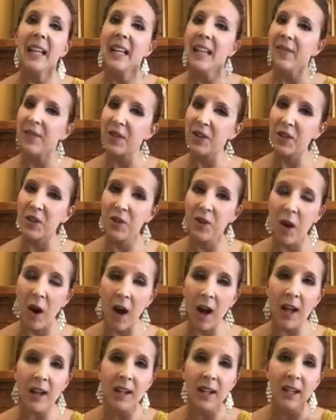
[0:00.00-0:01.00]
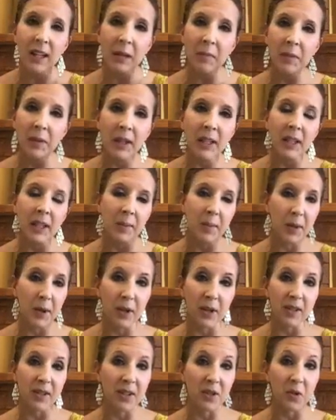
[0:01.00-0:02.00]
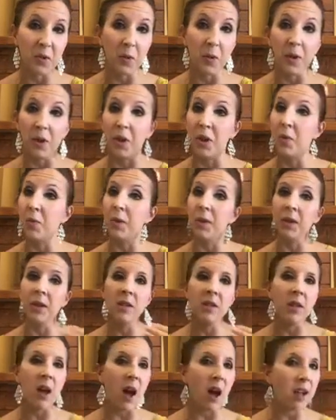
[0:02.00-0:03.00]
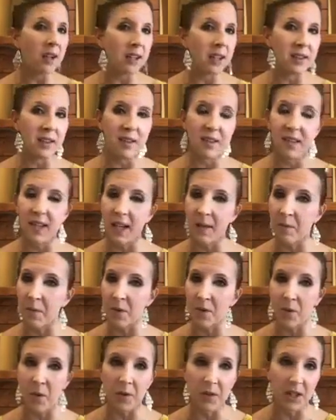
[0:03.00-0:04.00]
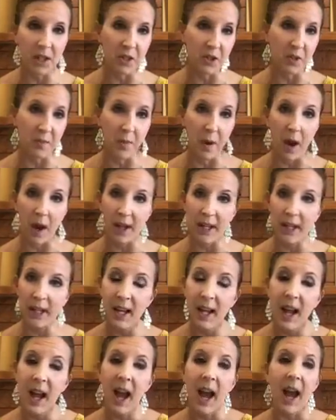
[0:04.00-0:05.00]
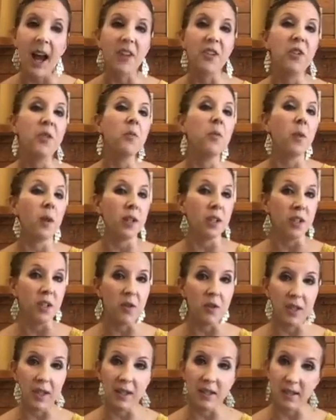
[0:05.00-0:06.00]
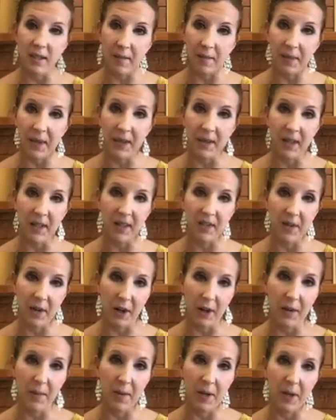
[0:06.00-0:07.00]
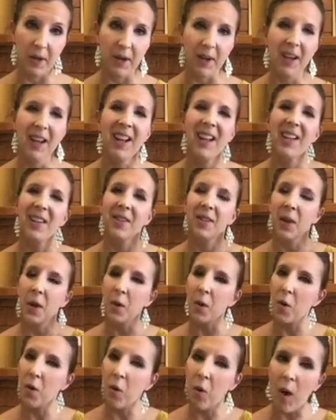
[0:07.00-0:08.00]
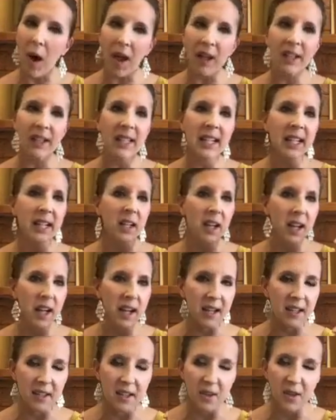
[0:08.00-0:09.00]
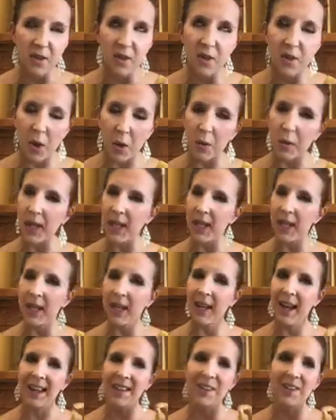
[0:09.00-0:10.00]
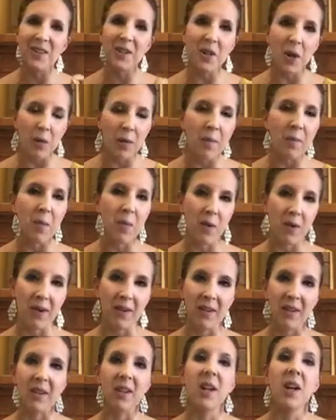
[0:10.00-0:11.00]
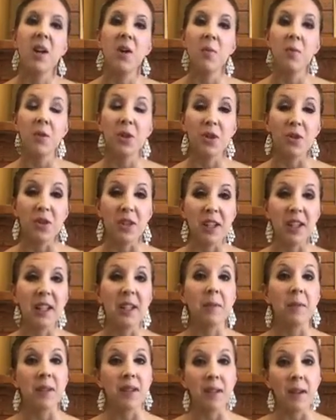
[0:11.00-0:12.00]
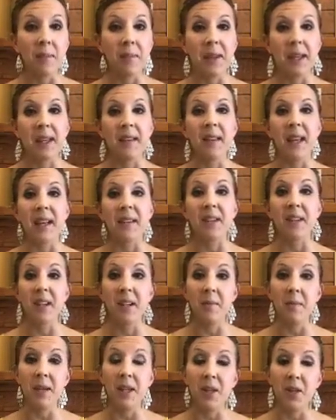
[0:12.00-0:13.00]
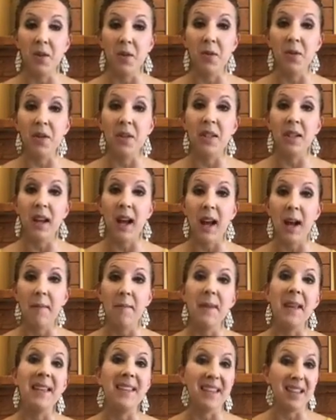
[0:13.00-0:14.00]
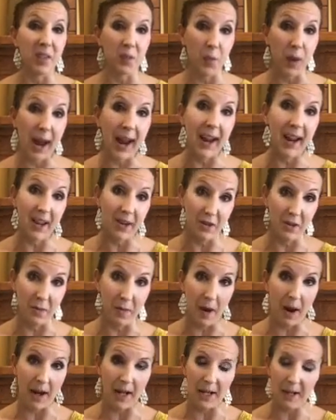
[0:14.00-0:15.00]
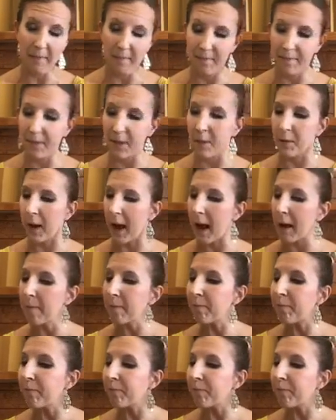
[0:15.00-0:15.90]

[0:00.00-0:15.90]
If it's not a completely pure essential oil, you will not get the same result in your body as you would using something that's very pure. So quality is so key and so important when you're dealing with something that's going to be used in this way in your body, okay?